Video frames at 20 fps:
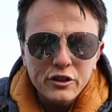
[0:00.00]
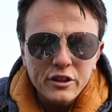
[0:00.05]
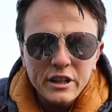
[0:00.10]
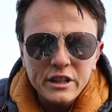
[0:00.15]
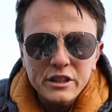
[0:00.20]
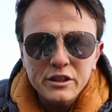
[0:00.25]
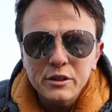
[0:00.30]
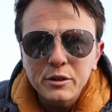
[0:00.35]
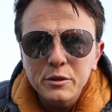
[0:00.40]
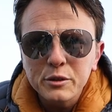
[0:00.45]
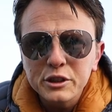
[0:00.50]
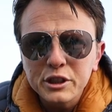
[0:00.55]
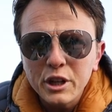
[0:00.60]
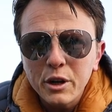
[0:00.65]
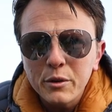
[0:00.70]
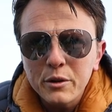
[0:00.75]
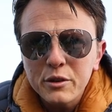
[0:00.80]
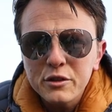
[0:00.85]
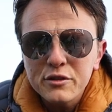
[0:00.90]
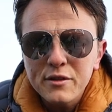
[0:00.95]
traditional
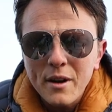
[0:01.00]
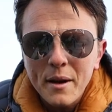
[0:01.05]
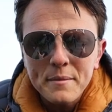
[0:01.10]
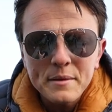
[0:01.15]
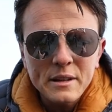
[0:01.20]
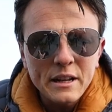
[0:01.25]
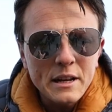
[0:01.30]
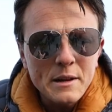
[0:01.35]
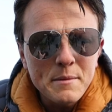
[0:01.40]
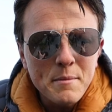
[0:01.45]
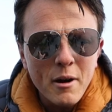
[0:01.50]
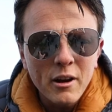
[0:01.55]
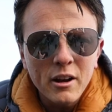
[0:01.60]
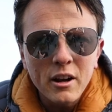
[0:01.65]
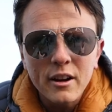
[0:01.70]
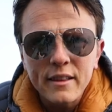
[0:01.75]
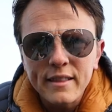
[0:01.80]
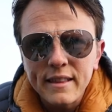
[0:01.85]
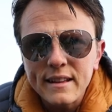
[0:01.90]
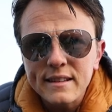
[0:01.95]
shoulder straps, then you might
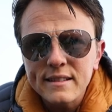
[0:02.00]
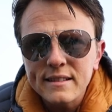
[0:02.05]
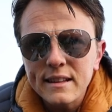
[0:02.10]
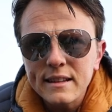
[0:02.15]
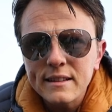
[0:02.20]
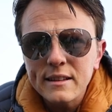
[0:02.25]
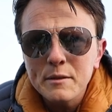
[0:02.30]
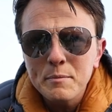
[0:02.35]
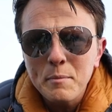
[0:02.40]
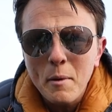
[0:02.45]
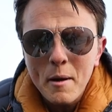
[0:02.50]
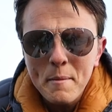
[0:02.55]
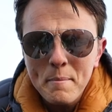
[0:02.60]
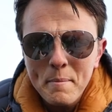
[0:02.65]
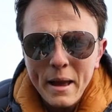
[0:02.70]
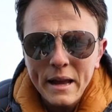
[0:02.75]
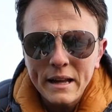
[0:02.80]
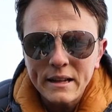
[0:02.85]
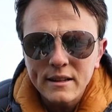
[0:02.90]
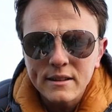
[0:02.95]
like this. This is by
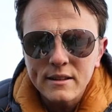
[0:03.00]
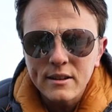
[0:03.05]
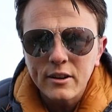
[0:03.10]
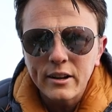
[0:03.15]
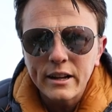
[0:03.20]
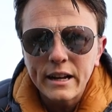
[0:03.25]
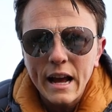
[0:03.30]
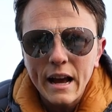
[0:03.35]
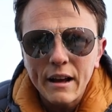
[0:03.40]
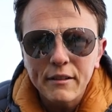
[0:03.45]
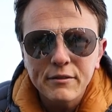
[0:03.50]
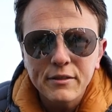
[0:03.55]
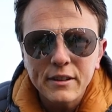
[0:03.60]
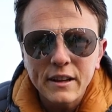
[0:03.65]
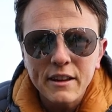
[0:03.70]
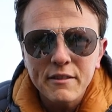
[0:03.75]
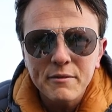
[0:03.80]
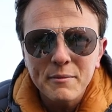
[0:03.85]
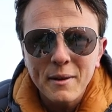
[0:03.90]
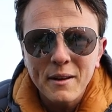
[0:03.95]
Peak Design, and
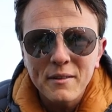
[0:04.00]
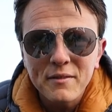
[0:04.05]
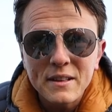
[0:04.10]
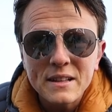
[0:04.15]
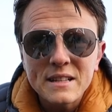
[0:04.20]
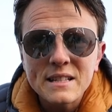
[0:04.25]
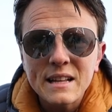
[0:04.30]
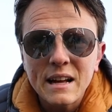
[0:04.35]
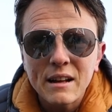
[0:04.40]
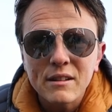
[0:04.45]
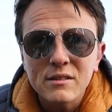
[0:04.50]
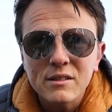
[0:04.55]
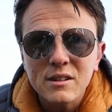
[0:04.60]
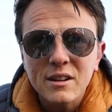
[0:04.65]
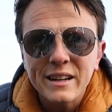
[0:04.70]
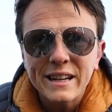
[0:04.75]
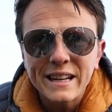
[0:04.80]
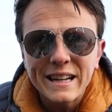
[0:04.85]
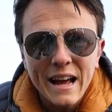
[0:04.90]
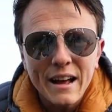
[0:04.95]
forgive me if this sounds
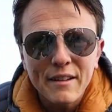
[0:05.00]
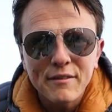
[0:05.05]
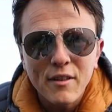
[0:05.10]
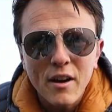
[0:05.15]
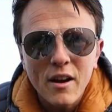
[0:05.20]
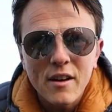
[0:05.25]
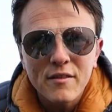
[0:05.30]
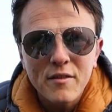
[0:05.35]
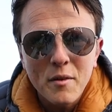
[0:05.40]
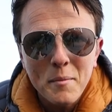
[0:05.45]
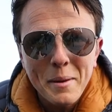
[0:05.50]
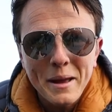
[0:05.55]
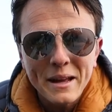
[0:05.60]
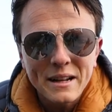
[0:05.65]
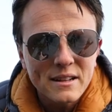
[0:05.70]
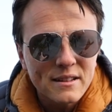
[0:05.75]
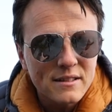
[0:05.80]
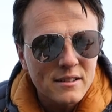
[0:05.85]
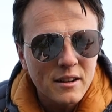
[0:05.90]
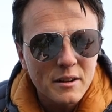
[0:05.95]
like an advert for
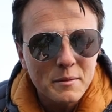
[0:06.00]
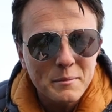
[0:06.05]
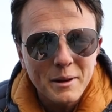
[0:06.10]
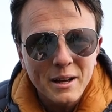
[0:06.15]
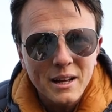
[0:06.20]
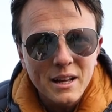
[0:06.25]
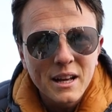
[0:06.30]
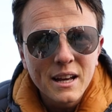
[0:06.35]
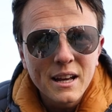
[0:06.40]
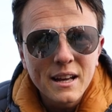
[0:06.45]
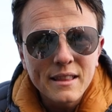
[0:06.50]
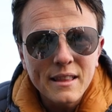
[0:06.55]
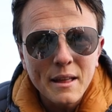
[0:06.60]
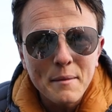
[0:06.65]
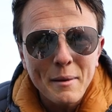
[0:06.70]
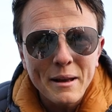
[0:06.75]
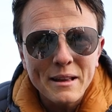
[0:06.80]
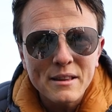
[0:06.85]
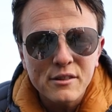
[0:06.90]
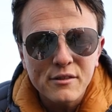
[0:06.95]
Peak Design, but
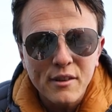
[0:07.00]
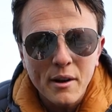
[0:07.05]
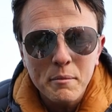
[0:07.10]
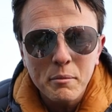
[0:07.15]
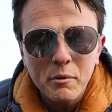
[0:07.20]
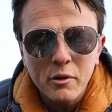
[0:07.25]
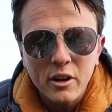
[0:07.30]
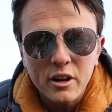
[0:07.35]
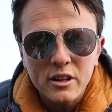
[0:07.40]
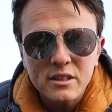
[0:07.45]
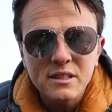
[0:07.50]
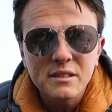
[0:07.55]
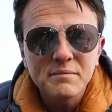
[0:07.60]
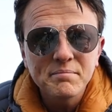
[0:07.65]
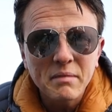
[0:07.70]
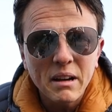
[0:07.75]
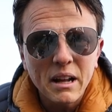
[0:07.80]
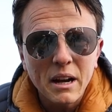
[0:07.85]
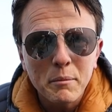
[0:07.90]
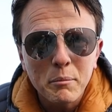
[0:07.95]
they make some great products,
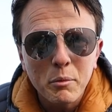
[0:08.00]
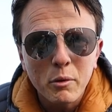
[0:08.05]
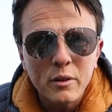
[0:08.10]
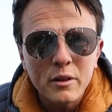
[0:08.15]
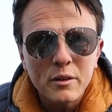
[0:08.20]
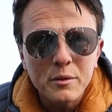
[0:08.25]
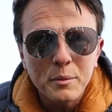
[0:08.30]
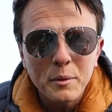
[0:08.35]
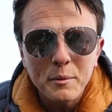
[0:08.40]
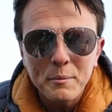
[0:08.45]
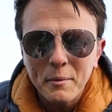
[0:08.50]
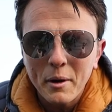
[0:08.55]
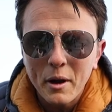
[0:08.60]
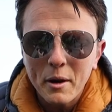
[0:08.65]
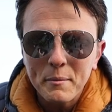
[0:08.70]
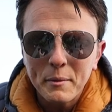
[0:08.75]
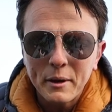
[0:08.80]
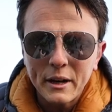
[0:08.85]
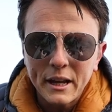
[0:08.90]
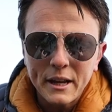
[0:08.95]
and I bought this with
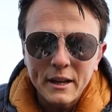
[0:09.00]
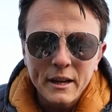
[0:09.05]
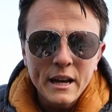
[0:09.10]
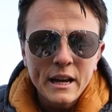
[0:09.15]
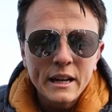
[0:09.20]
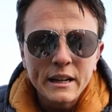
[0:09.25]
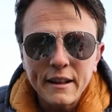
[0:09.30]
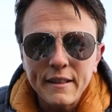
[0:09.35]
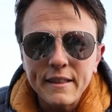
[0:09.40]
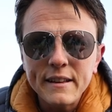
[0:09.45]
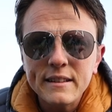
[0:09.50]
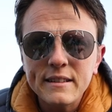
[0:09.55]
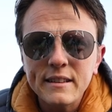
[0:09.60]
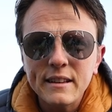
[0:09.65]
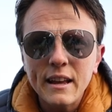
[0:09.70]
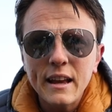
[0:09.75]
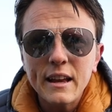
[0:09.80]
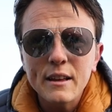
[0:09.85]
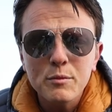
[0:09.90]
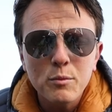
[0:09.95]
my own money. Now,
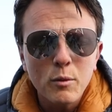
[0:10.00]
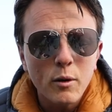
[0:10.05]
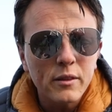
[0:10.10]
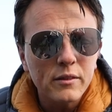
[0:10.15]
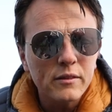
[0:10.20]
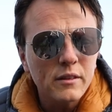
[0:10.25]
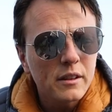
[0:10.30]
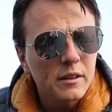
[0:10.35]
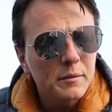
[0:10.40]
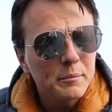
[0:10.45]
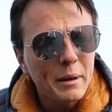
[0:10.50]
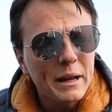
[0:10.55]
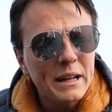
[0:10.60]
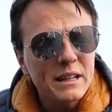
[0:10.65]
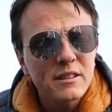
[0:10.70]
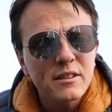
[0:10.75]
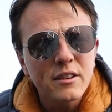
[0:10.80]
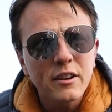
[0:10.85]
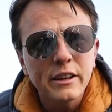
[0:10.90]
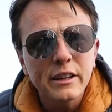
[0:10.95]
this is what
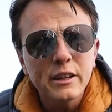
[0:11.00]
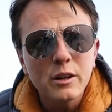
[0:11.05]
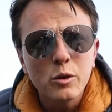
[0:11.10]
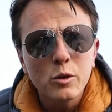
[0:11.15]
Peak Design